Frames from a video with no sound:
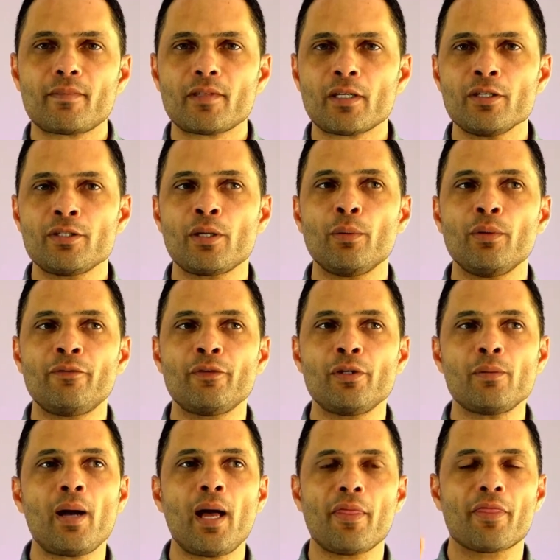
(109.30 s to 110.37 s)
So if you
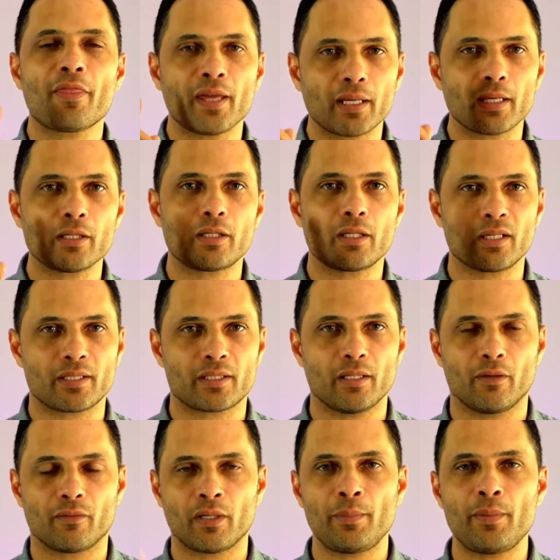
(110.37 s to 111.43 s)
are thinking to yourself,
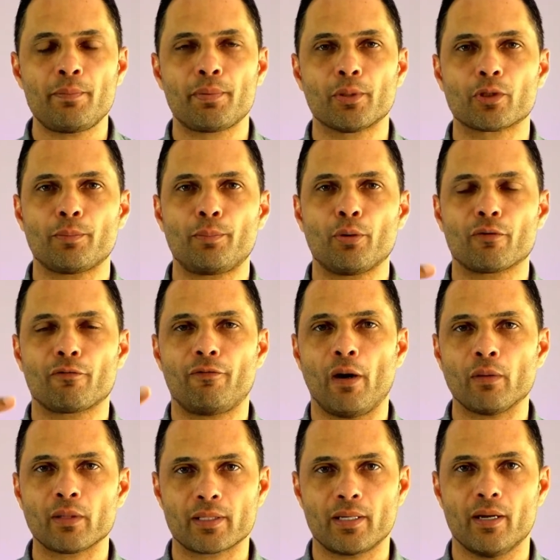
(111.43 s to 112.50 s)
let me build a
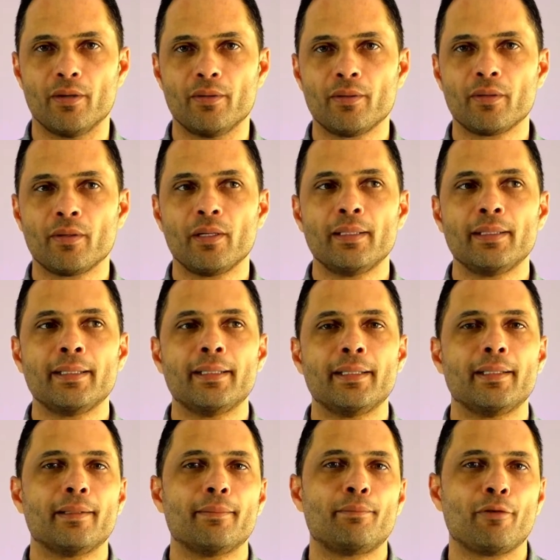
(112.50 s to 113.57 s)
portfolio
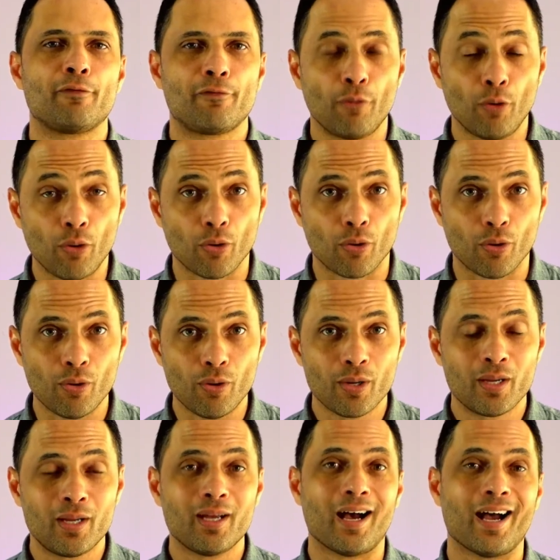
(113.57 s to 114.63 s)
before
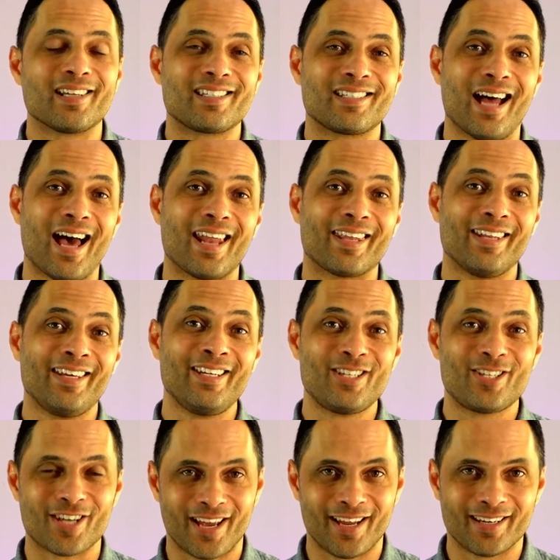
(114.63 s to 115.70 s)
I start lead
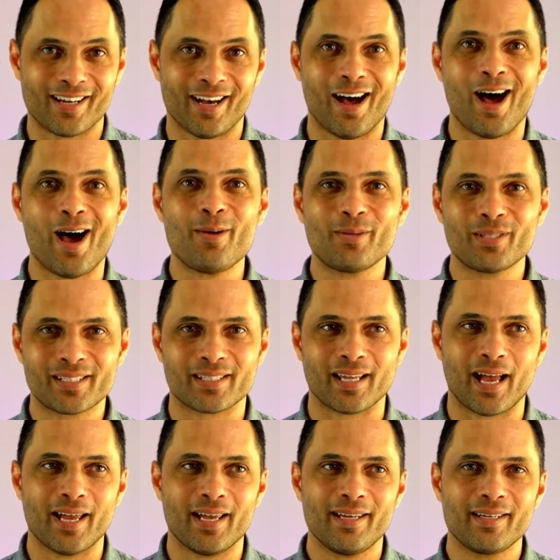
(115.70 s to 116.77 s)
gen, I would
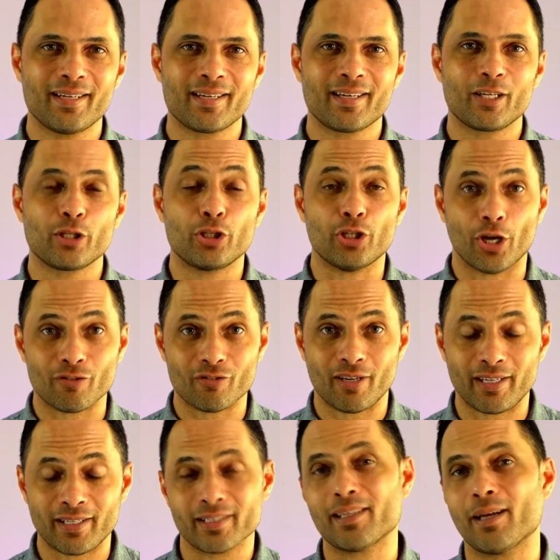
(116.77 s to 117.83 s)
say you don't need
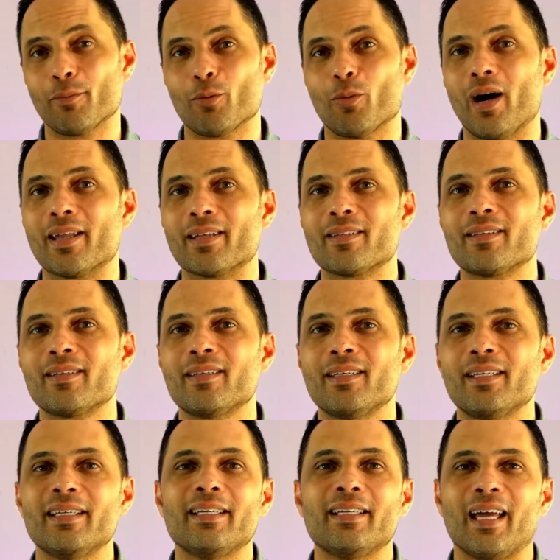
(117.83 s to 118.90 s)
it, number one.
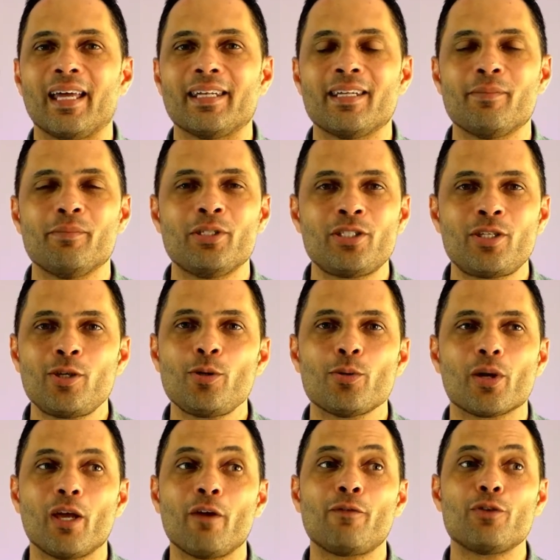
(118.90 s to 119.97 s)
And number two,
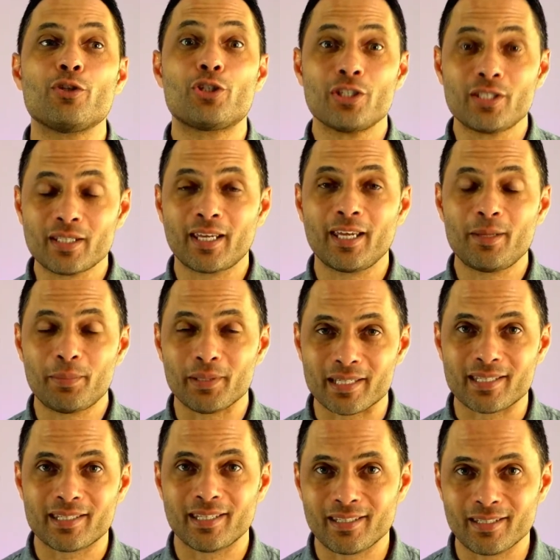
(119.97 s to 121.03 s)
if you just keep
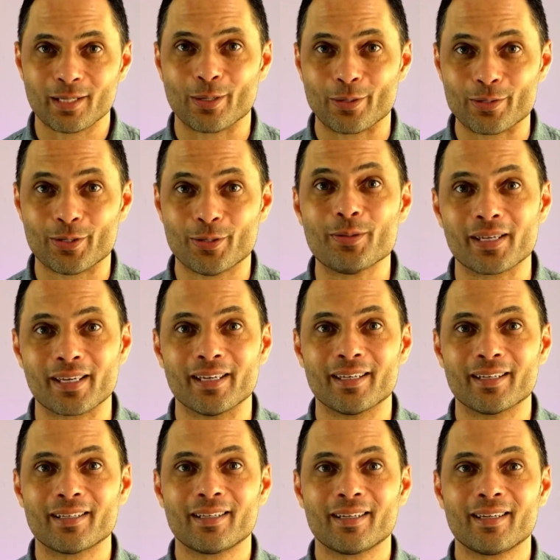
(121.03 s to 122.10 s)
insisting on doing it,
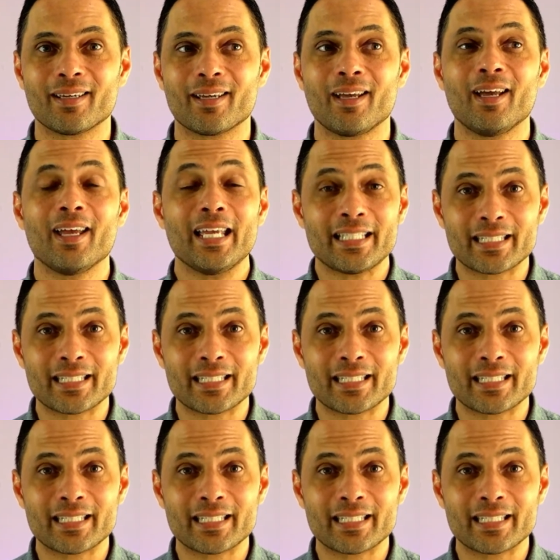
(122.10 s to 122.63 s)
it's